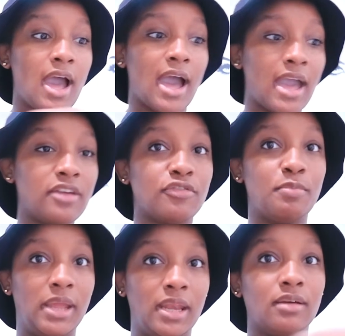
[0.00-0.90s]

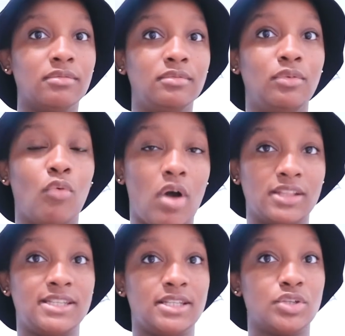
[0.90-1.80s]
I've been
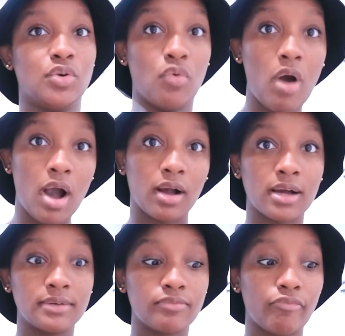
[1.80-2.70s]
wanting to go
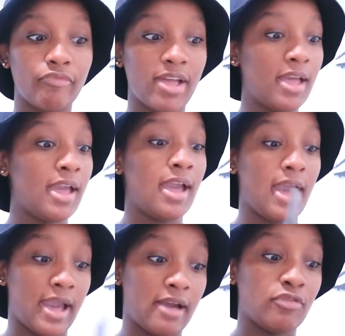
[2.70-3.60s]
walk
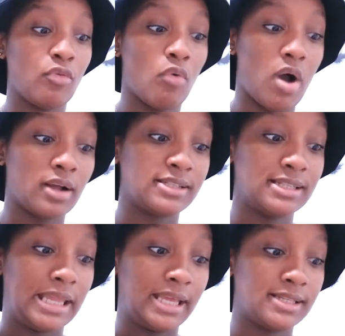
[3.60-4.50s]
I haven't walked
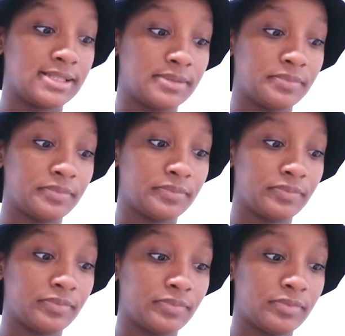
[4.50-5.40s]
in days
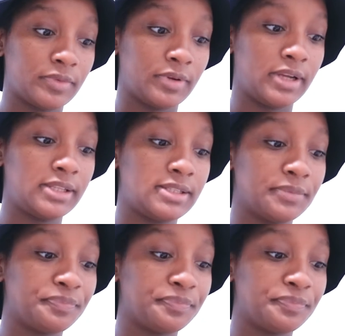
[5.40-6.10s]
right